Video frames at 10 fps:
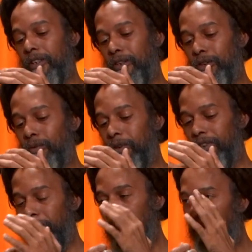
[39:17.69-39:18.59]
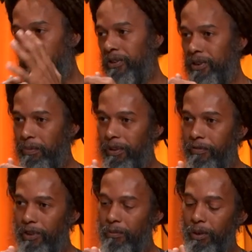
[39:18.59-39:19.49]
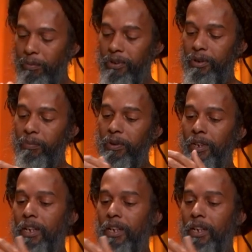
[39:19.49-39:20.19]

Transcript: So one's a male principle, a female principle,